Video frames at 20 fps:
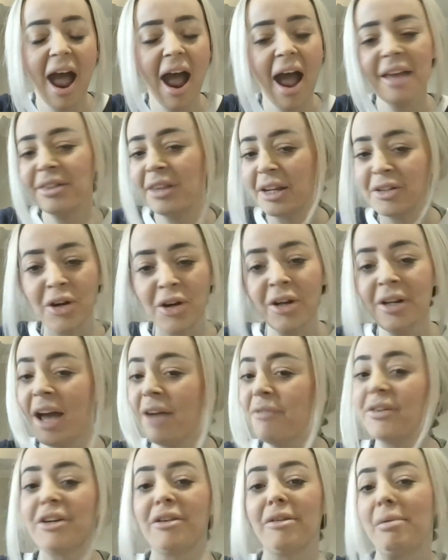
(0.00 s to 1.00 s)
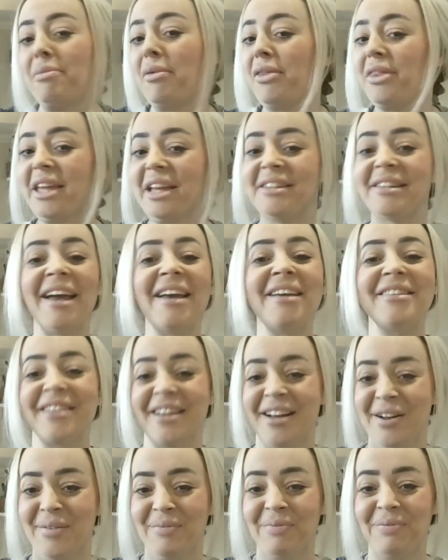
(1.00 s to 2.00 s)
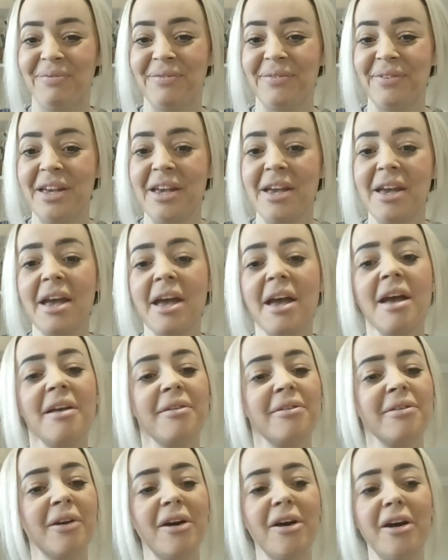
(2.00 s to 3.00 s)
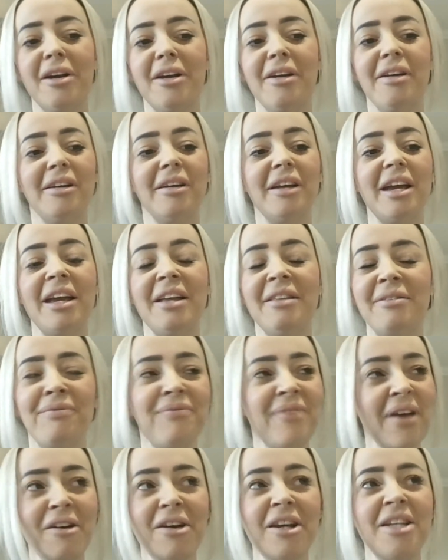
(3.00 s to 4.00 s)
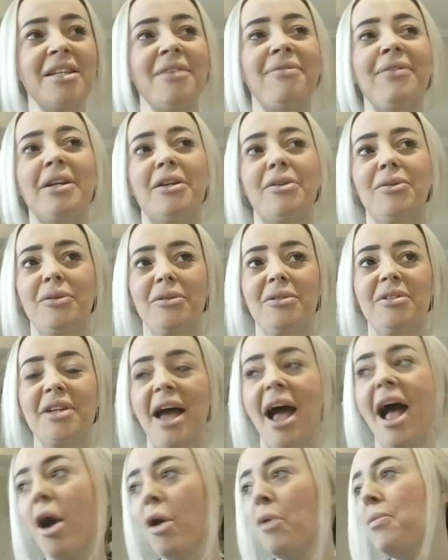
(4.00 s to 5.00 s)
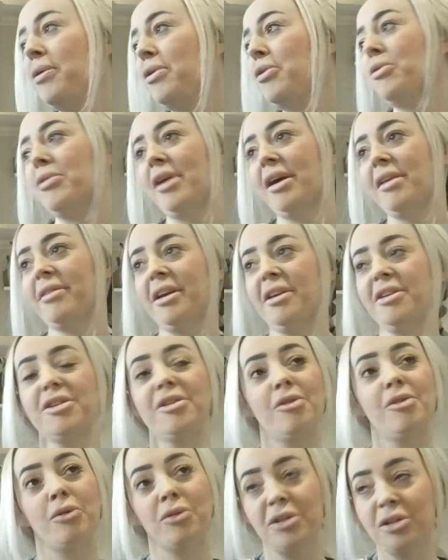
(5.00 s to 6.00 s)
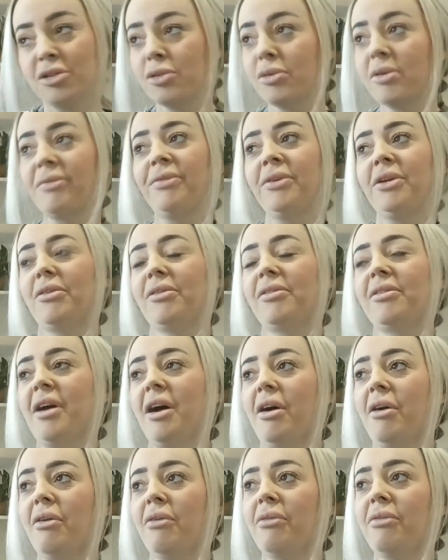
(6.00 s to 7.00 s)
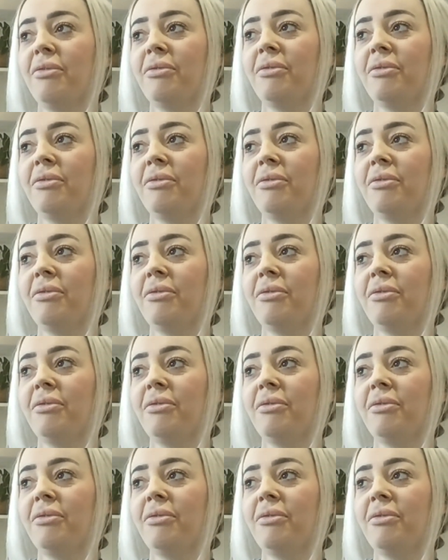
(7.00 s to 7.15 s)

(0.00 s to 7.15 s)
They don't have a grip on their data. So it's very difficult to help an organization or to do it for yourself.